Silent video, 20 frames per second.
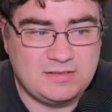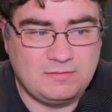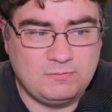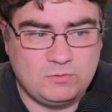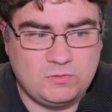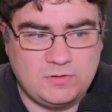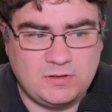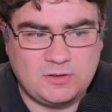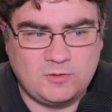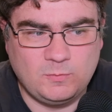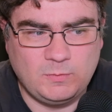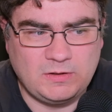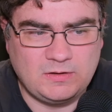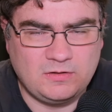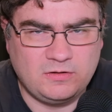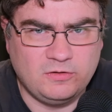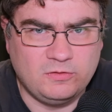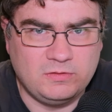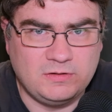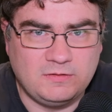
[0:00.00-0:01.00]
I would
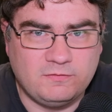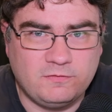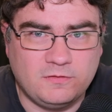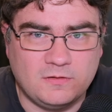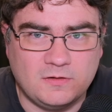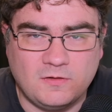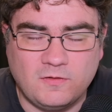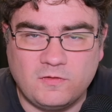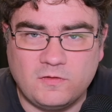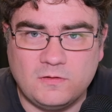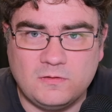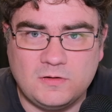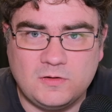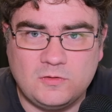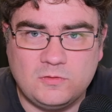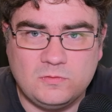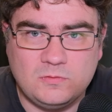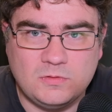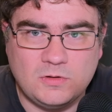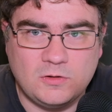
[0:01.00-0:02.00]
recommend going for the
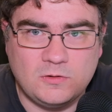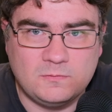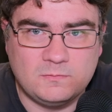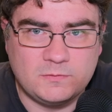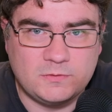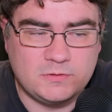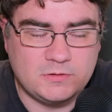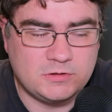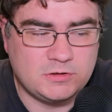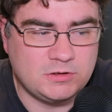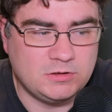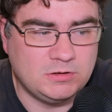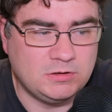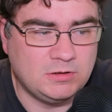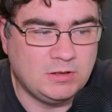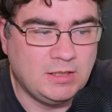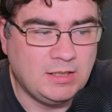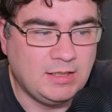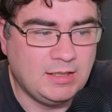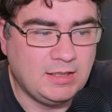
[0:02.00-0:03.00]
32 ohm
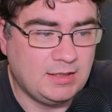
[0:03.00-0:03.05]
version.